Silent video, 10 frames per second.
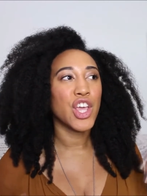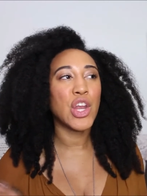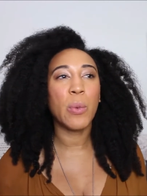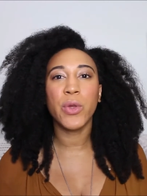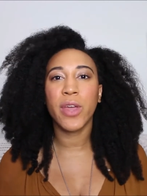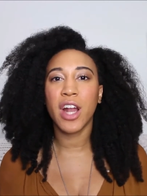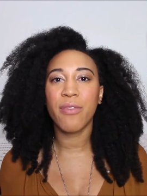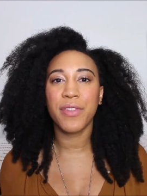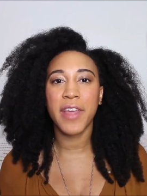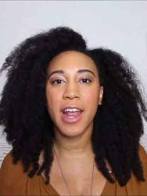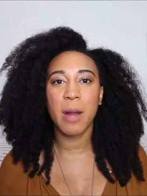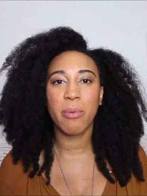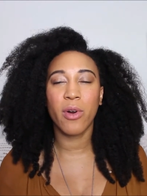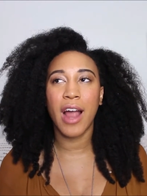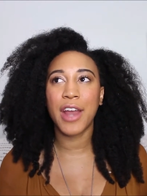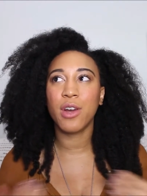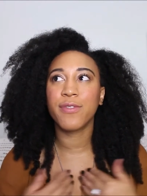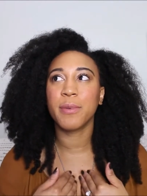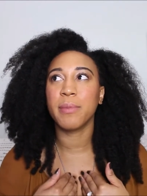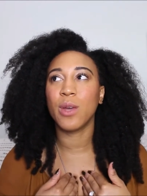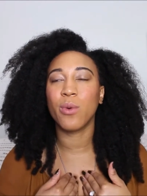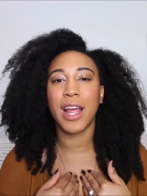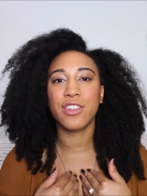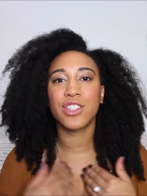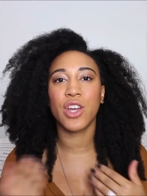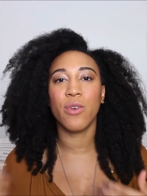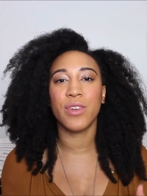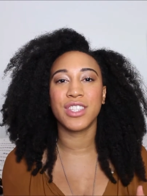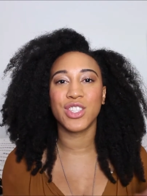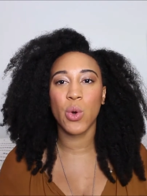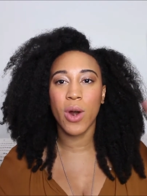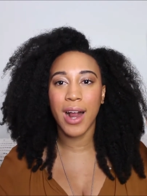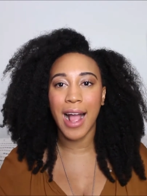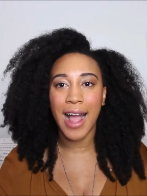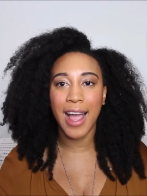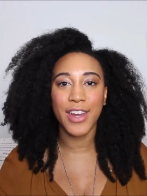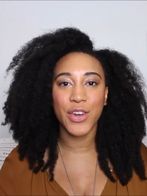you know, when you get off at the airport, I know for me when I used to go visit tour guide,